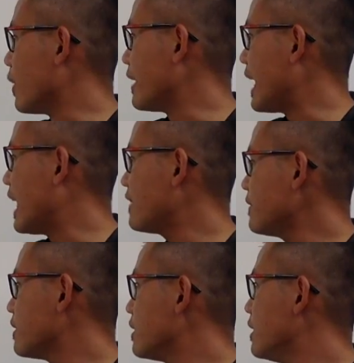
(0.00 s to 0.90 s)
one half,
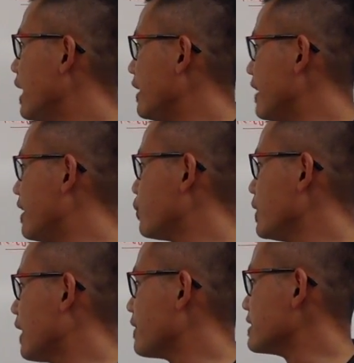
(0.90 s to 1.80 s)
and then we
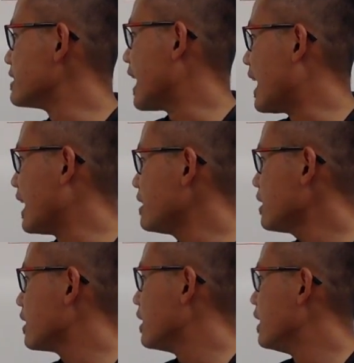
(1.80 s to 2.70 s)
have the sine,
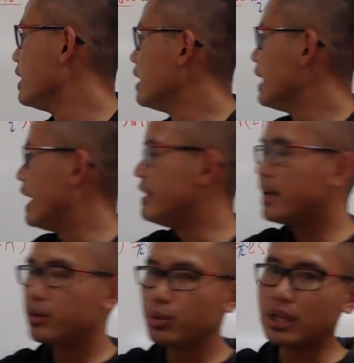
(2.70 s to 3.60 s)
and
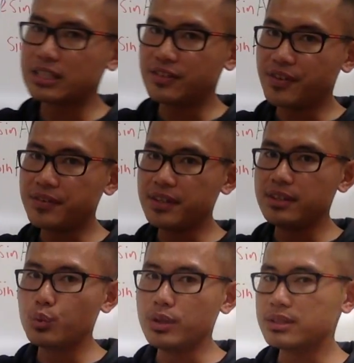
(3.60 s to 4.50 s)
then 2 times 15
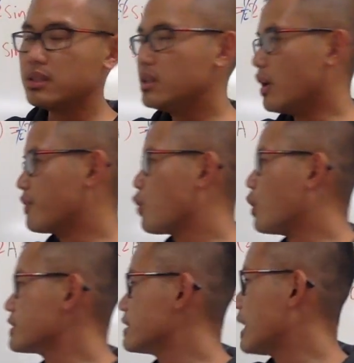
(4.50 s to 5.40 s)
degrees, of
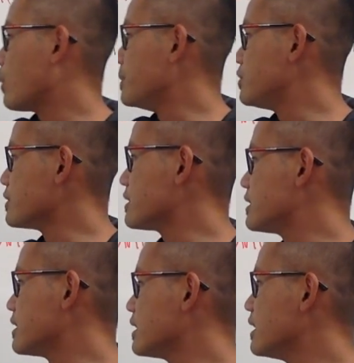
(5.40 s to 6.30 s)
course, that will be
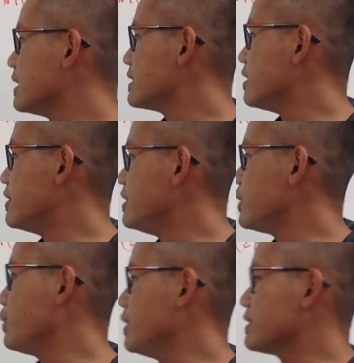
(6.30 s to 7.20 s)
just 30
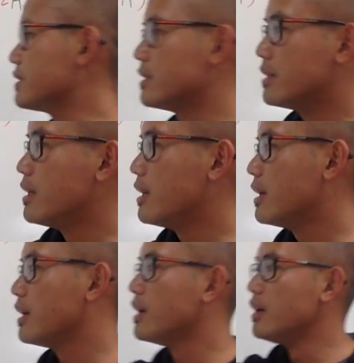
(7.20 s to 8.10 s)
degrees.
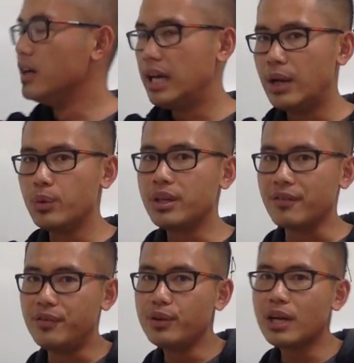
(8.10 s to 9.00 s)
And we
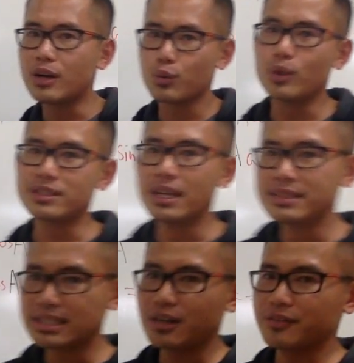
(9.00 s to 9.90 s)
can figure out what's
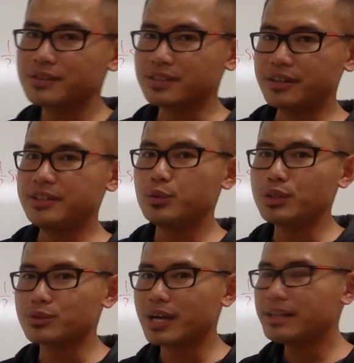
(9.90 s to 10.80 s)
sine of 30
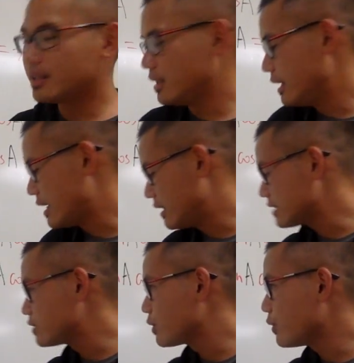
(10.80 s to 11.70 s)
degrees, right? And
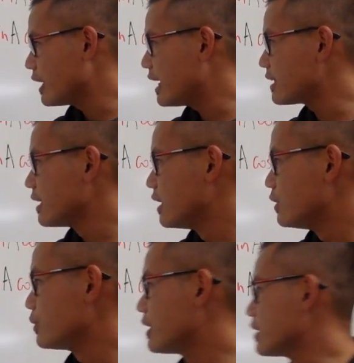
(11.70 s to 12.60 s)
let's go ahead,
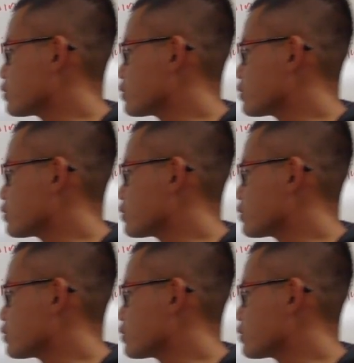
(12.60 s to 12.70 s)
look at